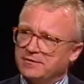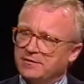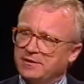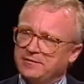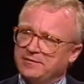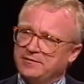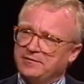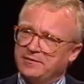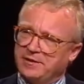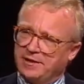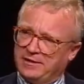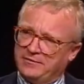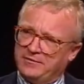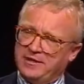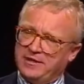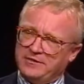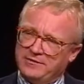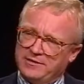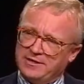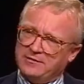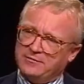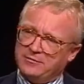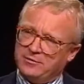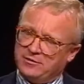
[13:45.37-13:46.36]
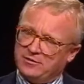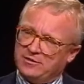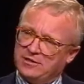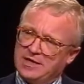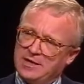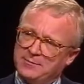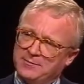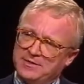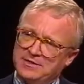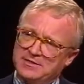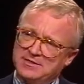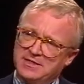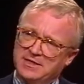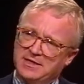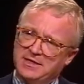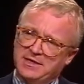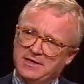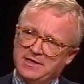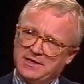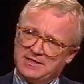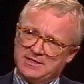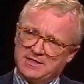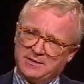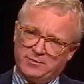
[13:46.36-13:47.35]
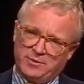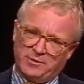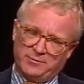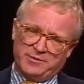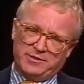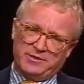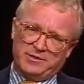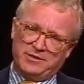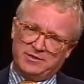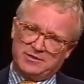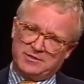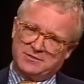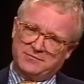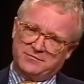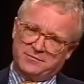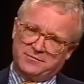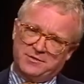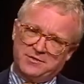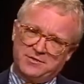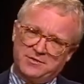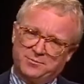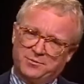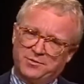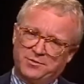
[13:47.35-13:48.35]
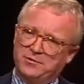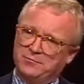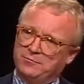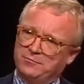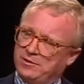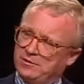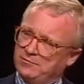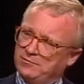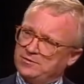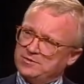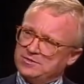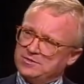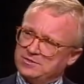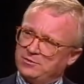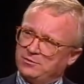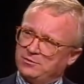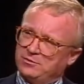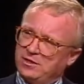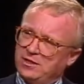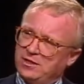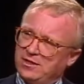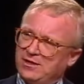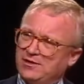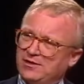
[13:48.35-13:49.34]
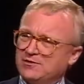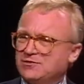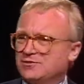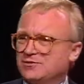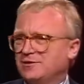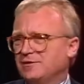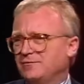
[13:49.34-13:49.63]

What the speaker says: I think they took copies simply because the first print run was so large,